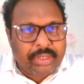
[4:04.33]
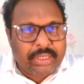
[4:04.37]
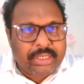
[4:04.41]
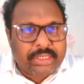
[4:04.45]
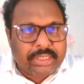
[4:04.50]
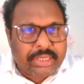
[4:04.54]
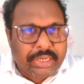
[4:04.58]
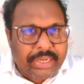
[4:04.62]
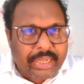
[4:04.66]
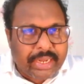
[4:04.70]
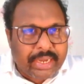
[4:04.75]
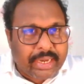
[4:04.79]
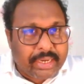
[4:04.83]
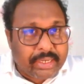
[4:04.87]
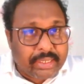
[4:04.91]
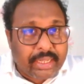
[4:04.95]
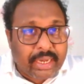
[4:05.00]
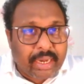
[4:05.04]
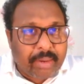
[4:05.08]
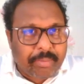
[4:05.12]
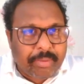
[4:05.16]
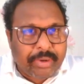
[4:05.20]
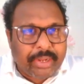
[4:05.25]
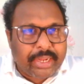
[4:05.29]
is clear and
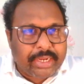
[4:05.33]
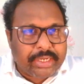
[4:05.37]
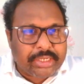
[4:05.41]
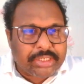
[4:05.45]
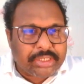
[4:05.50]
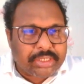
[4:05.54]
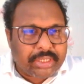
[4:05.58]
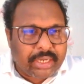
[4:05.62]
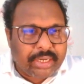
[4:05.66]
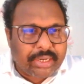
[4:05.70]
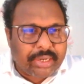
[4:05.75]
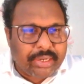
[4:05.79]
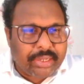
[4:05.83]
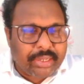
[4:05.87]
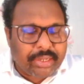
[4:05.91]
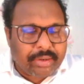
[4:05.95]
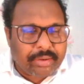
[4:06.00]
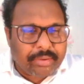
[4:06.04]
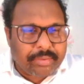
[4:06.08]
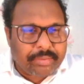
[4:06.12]
their applications are clear.